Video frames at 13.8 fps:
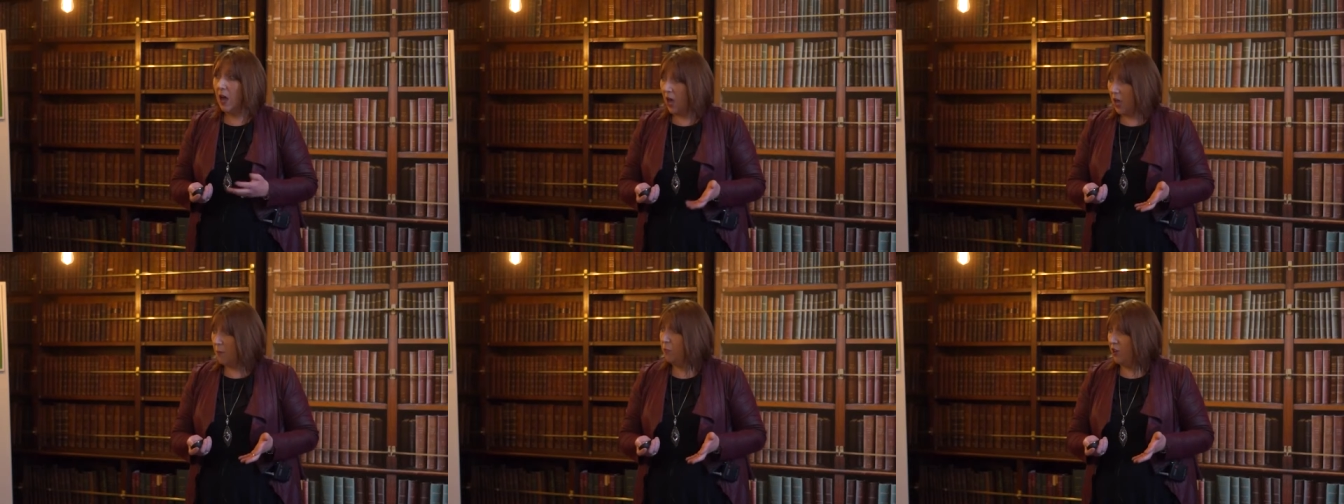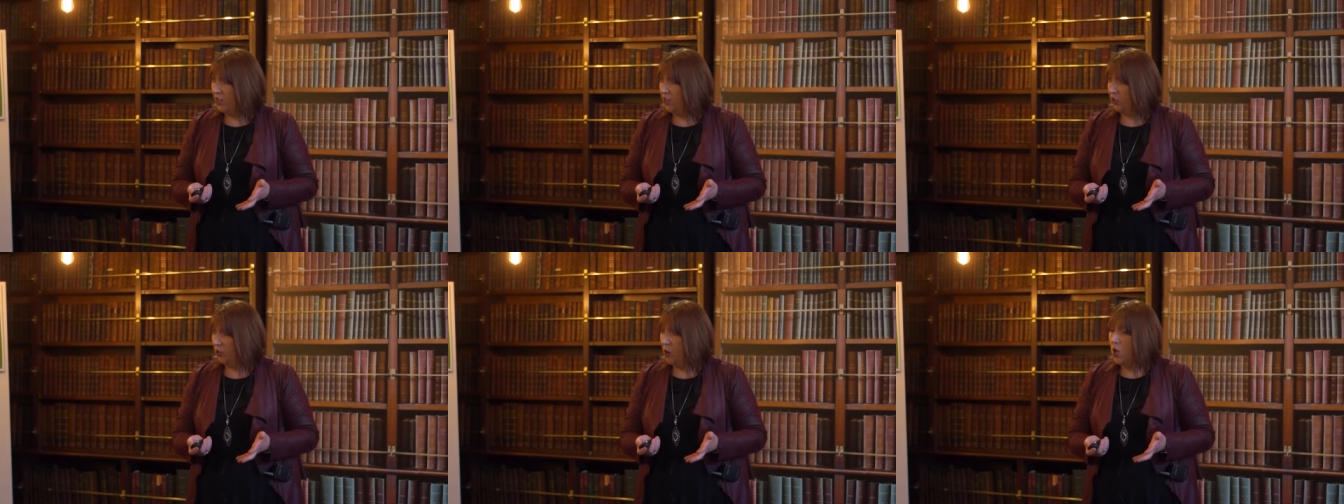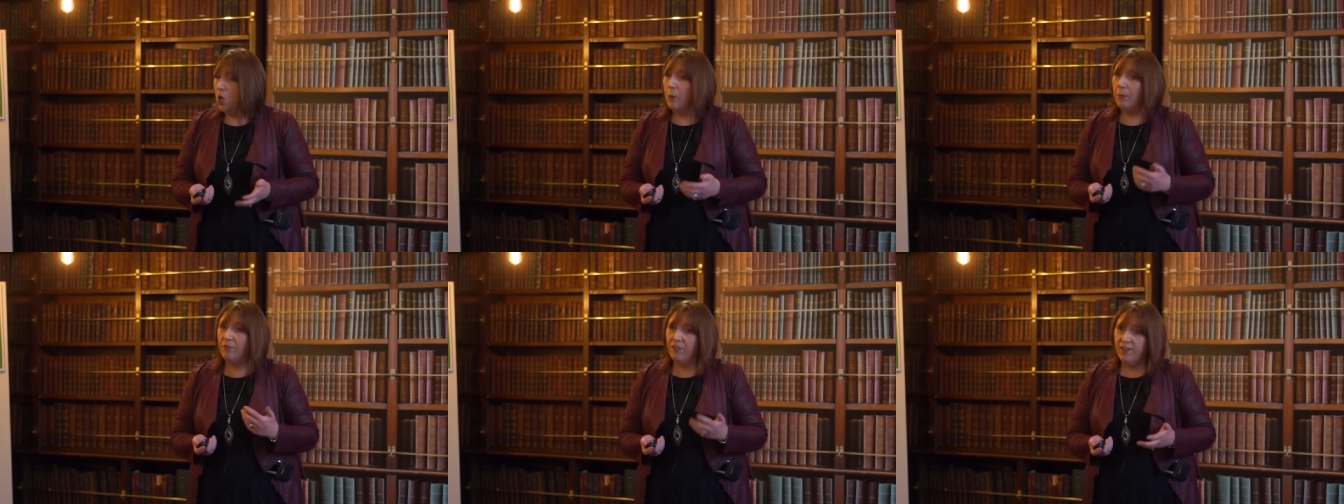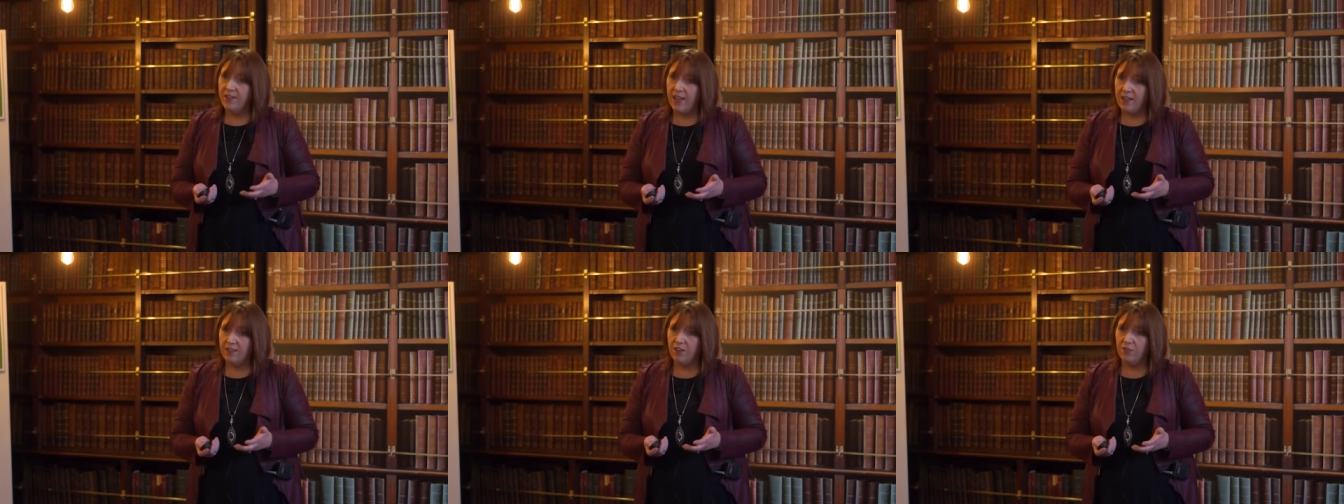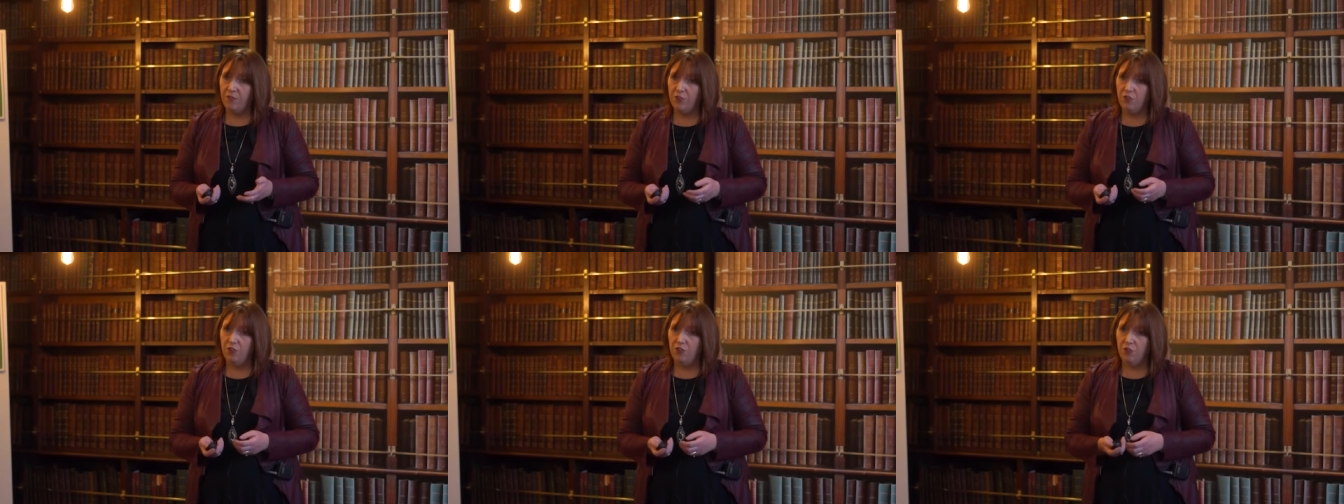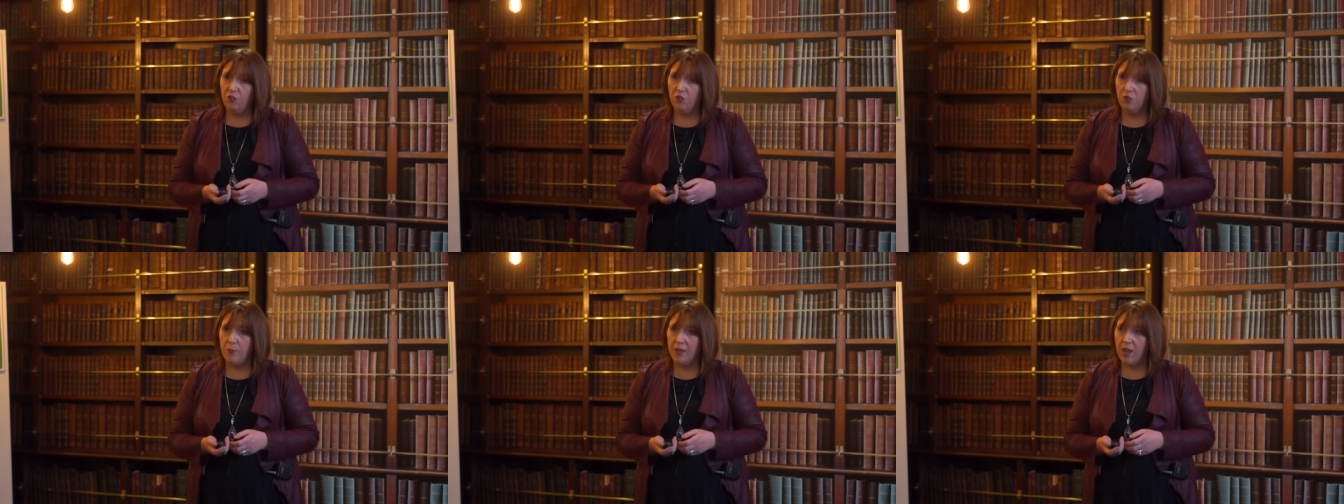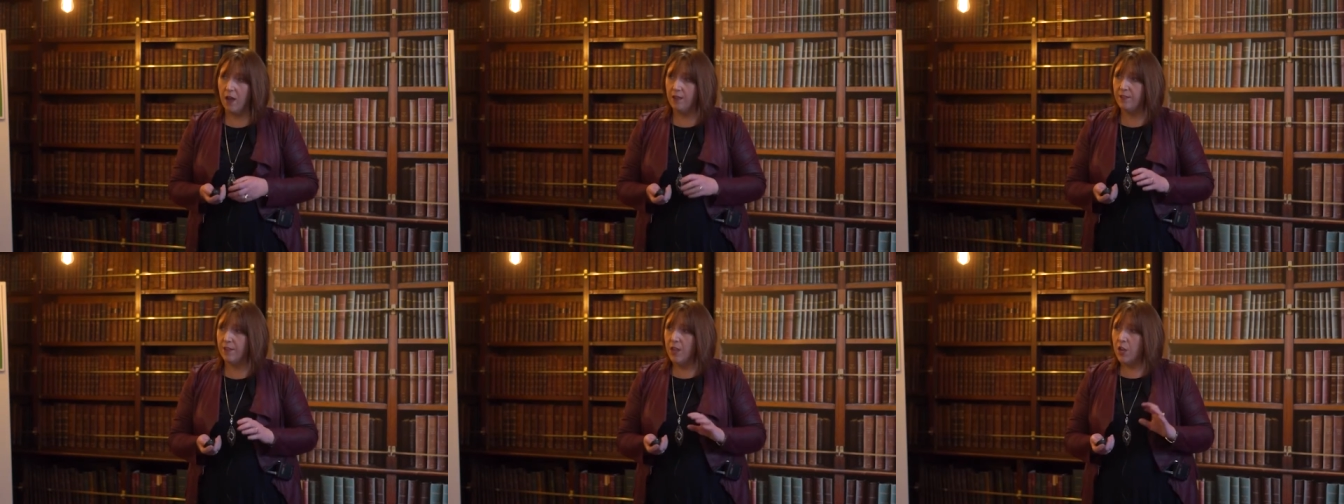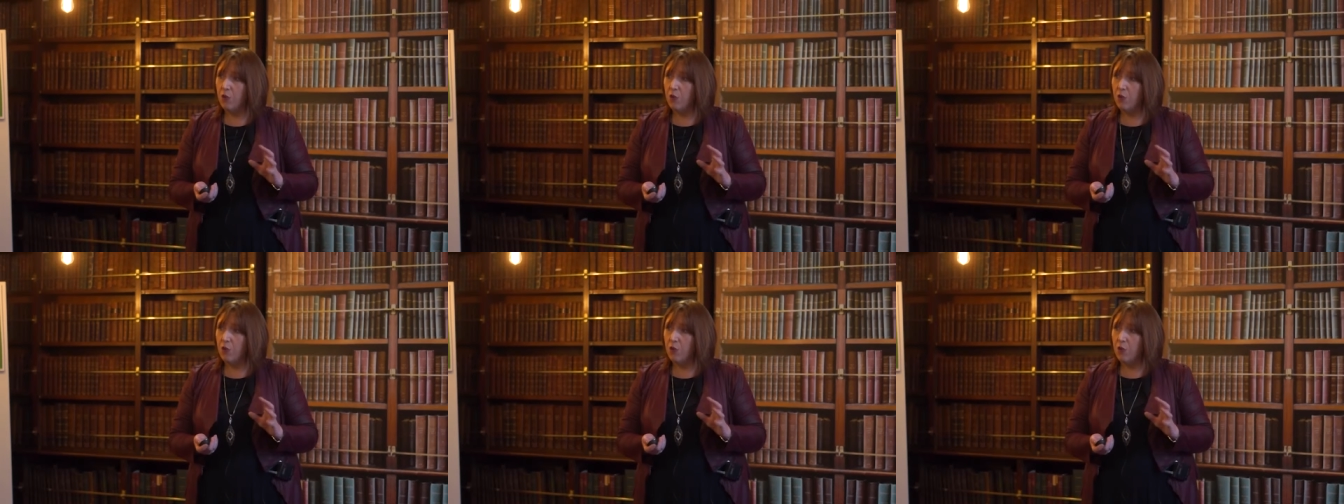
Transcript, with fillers: High pressure, but fantastic for the students because